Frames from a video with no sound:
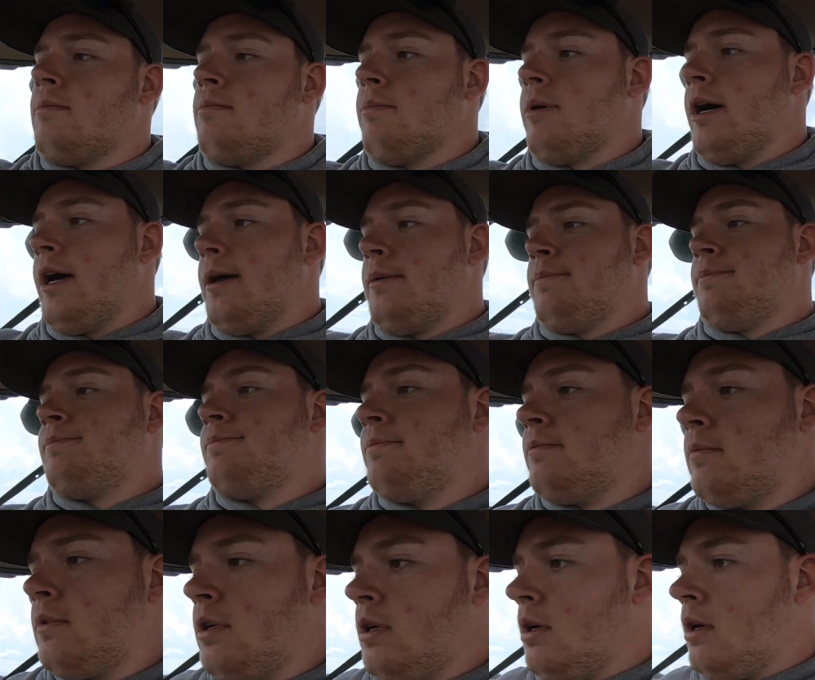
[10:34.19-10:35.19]
But
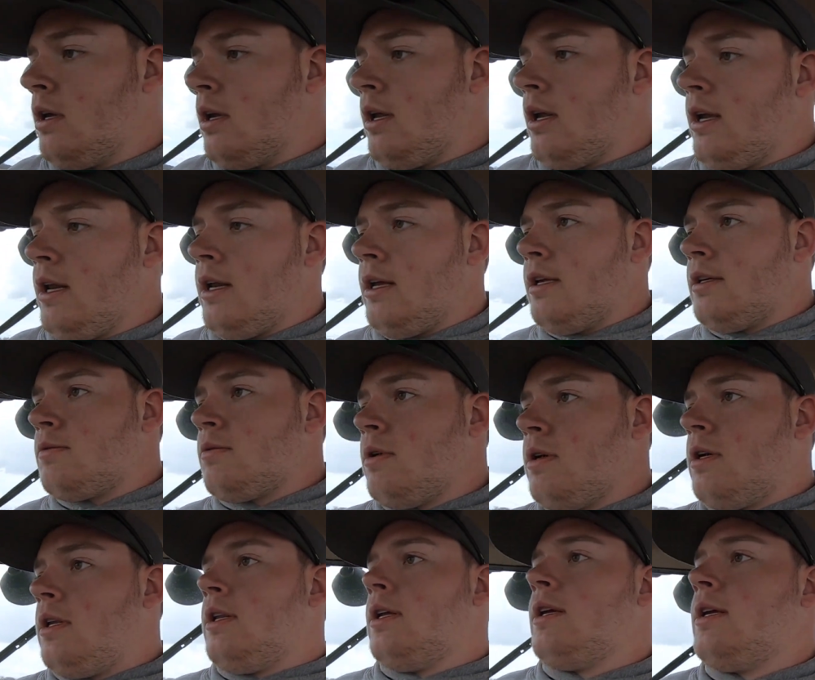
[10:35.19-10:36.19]
it is
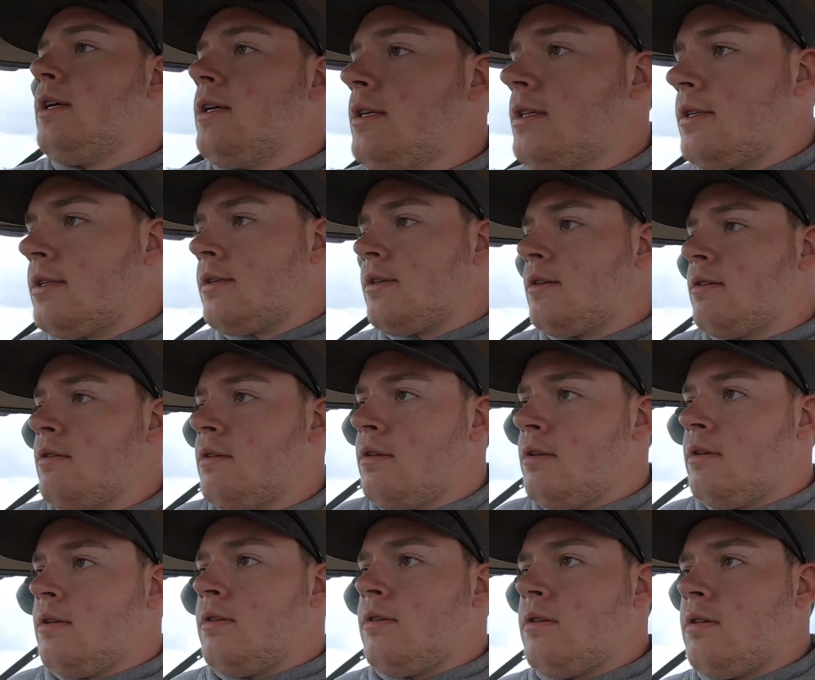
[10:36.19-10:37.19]
what it is.
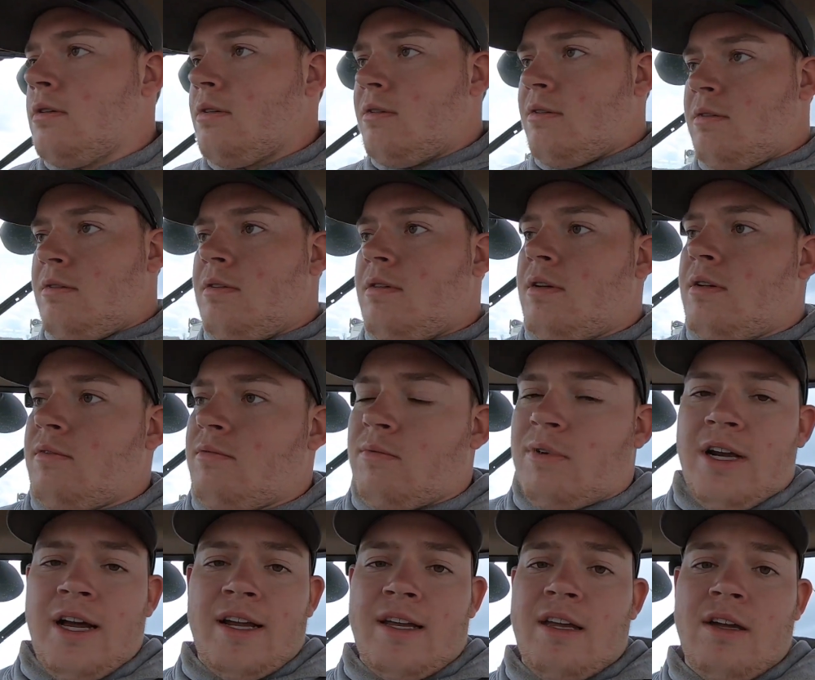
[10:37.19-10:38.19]
We're
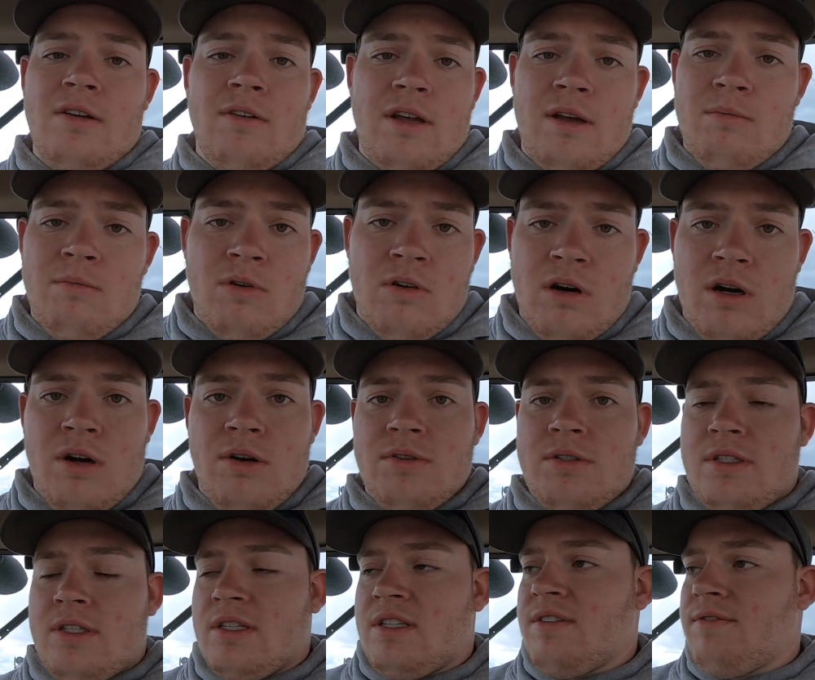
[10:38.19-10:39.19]
not gonna go get more
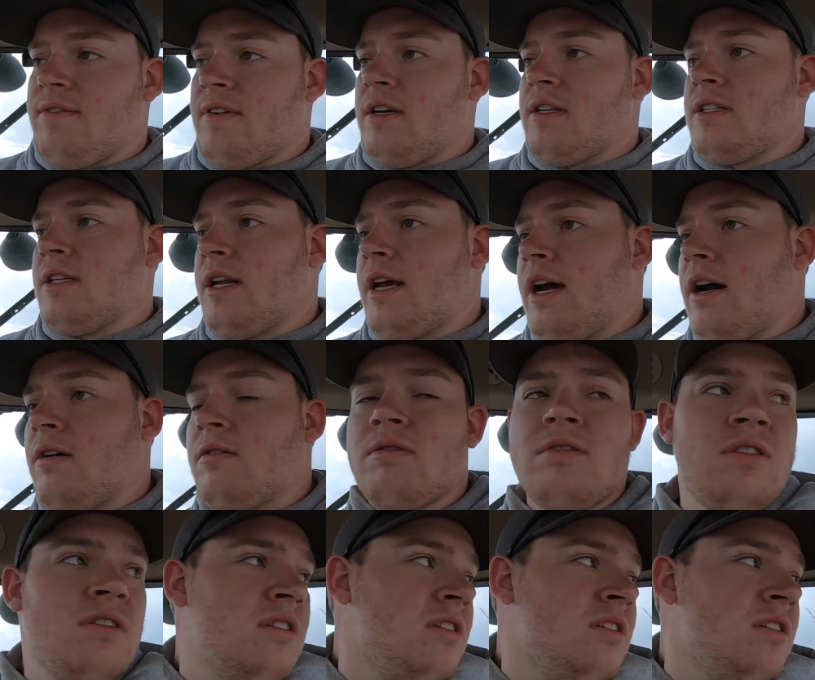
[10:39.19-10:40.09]
oats just to finish it out.